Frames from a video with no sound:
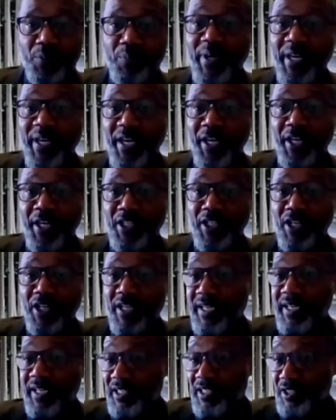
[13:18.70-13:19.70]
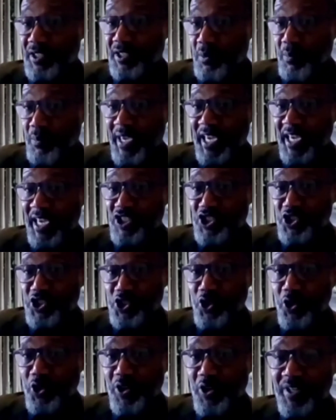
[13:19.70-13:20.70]
to make
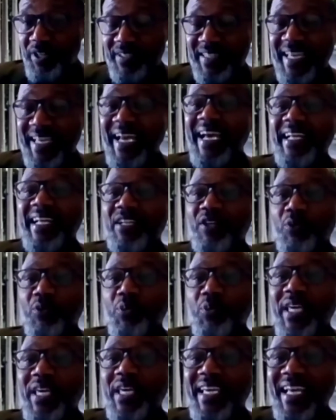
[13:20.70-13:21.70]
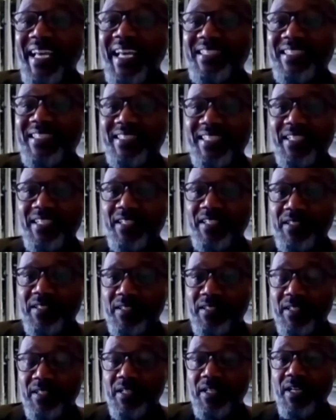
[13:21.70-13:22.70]
sure that we can
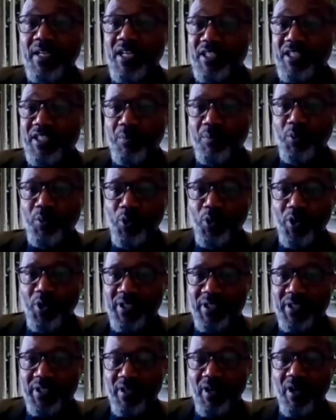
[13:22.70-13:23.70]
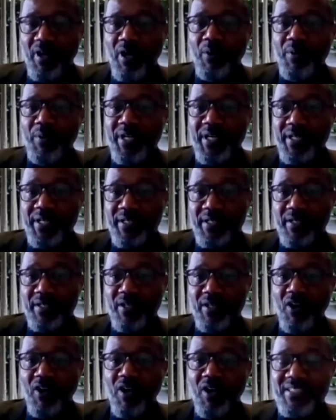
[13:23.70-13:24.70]
still support
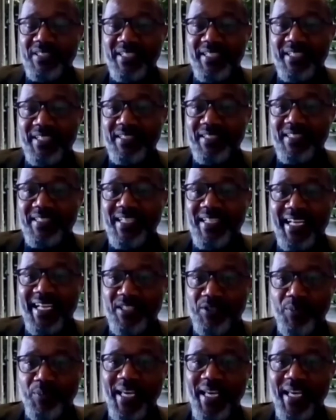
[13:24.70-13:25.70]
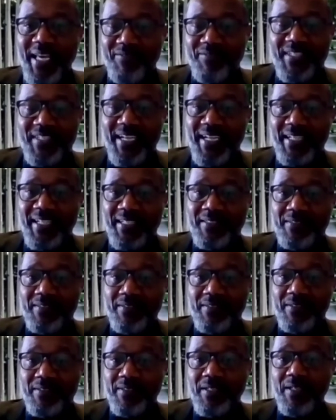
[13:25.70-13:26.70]
our causes as we have
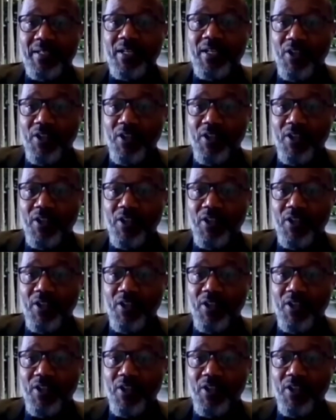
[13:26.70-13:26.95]
done